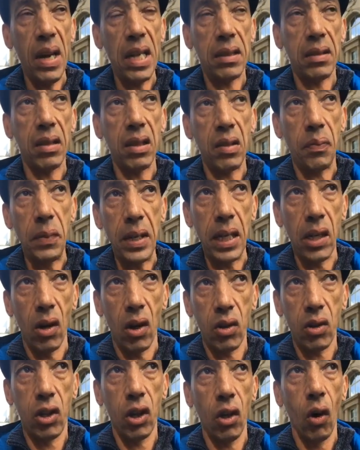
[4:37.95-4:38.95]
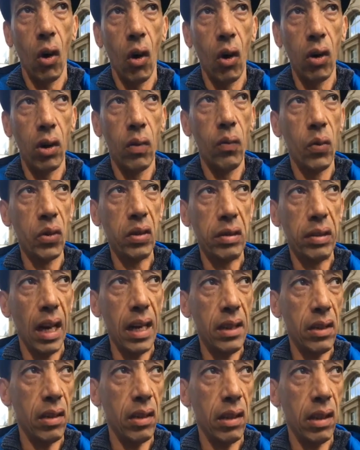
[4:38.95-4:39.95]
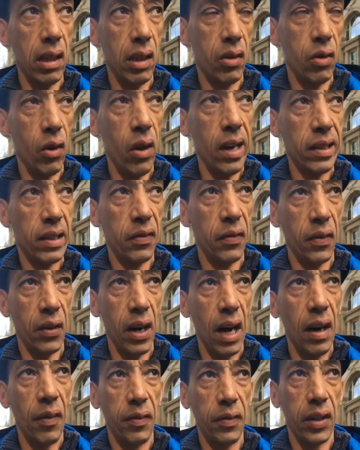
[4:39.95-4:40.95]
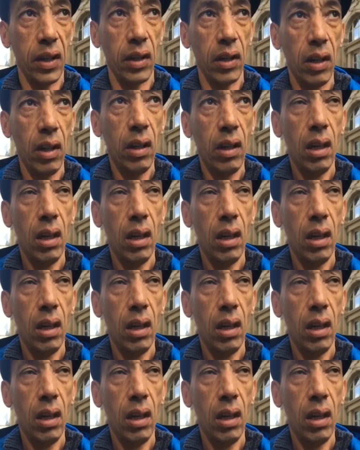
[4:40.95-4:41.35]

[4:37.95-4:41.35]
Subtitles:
message me or Joel and we'll send you the address for after.